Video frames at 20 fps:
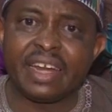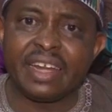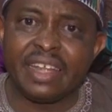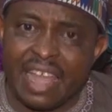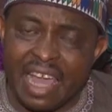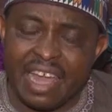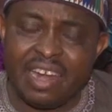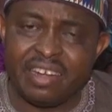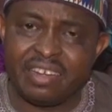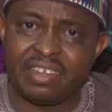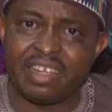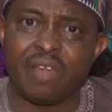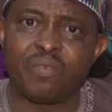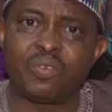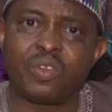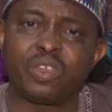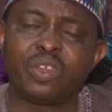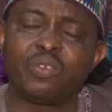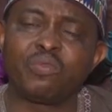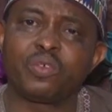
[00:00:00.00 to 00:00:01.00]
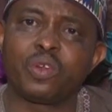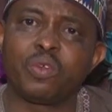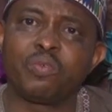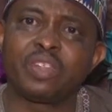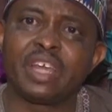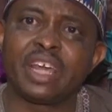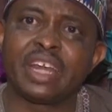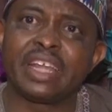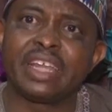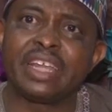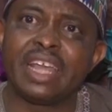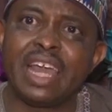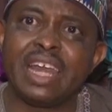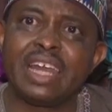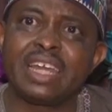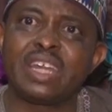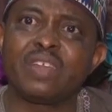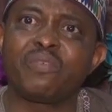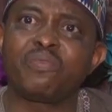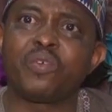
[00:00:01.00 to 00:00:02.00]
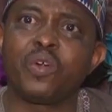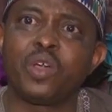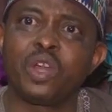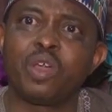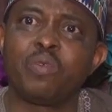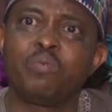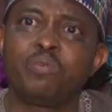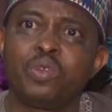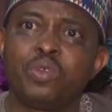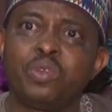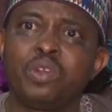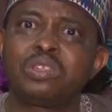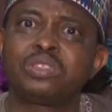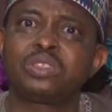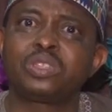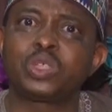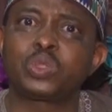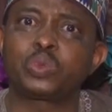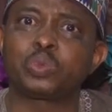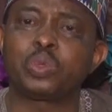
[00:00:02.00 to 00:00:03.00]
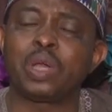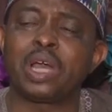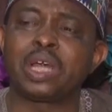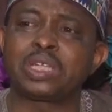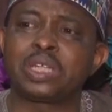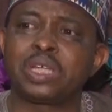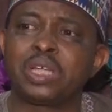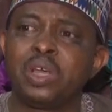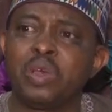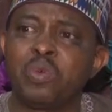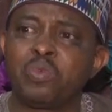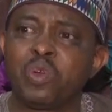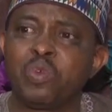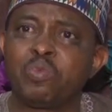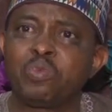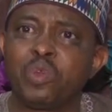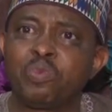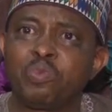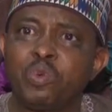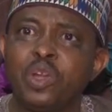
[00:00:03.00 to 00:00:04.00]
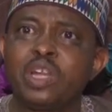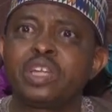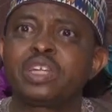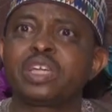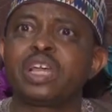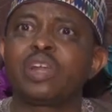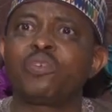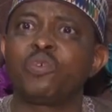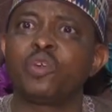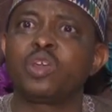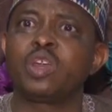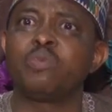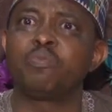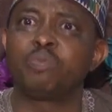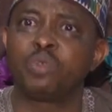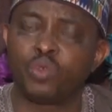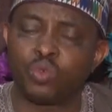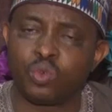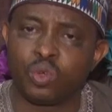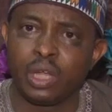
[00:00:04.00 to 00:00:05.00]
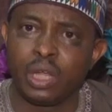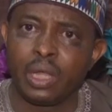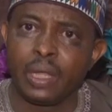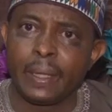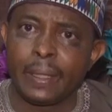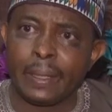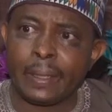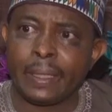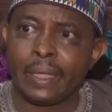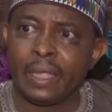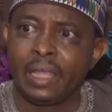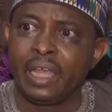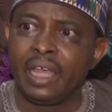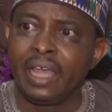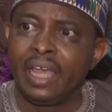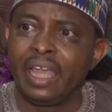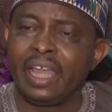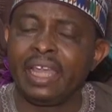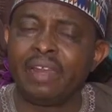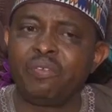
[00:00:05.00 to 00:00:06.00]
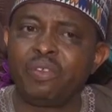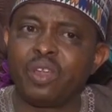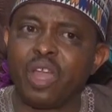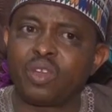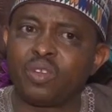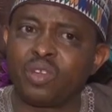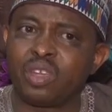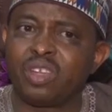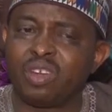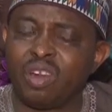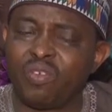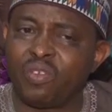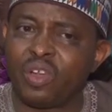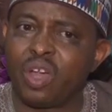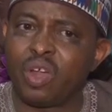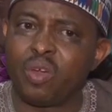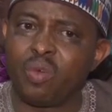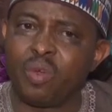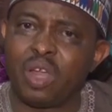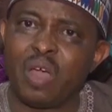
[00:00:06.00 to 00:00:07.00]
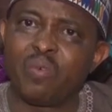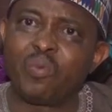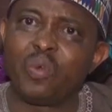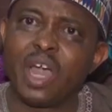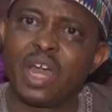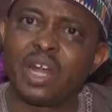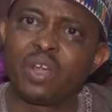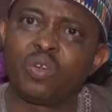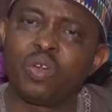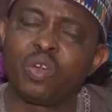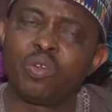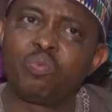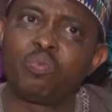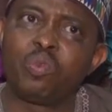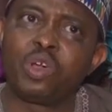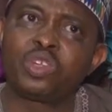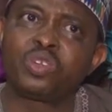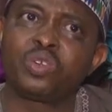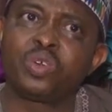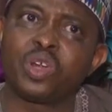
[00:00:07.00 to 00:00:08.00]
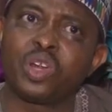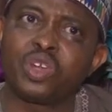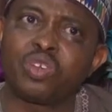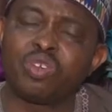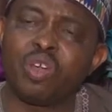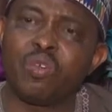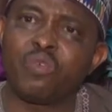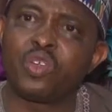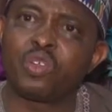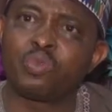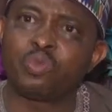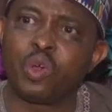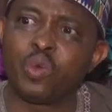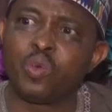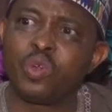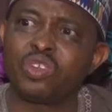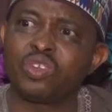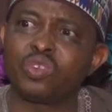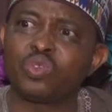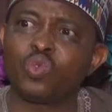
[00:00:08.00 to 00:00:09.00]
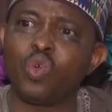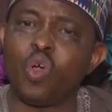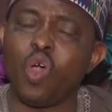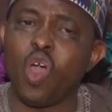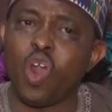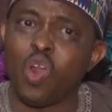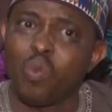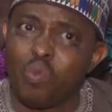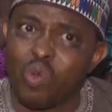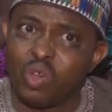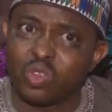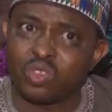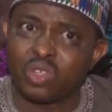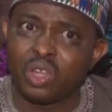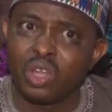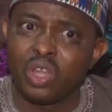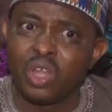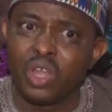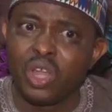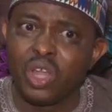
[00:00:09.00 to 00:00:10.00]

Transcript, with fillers: a reality. I'm talking from the reality point of view, not just uh, from the political point of view. If you are talking of Kano, where Buhari got majority of his vote, which is almost,